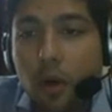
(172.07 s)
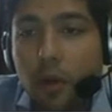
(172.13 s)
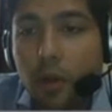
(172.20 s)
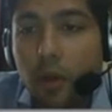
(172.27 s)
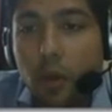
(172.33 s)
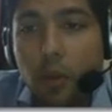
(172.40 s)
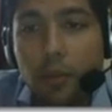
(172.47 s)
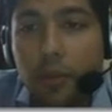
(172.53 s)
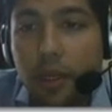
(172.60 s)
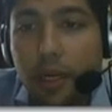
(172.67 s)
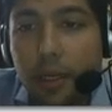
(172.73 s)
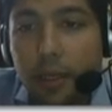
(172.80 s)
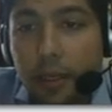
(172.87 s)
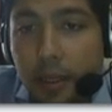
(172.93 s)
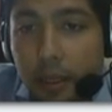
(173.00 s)
All over the room,
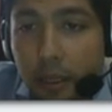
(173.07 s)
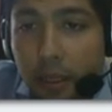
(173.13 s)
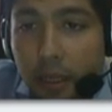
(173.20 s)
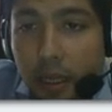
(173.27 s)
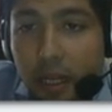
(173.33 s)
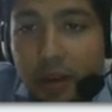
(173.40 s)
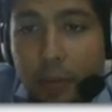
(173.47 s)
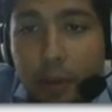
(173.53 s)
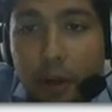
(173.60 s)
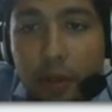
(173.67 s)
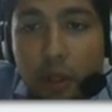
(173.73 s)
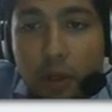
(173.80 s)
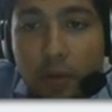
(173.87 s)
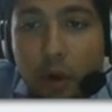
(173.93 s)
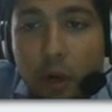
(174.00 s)
right?
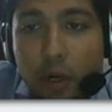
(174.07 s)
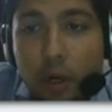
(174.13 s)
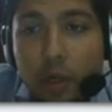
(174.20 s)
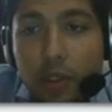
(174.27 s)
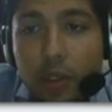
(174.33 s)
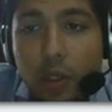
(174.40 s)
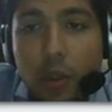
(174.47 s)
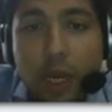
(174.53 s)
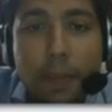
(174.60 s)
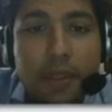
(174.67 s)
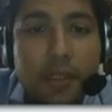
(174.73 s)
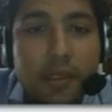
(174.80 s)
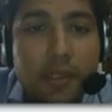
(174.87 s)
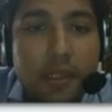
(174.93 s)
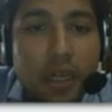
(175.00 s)
Evaporation of water also
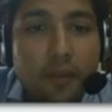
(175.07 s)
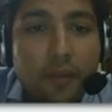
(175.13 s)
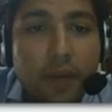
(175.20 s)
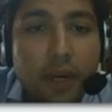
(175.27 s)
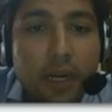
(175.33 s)
happens in the same way.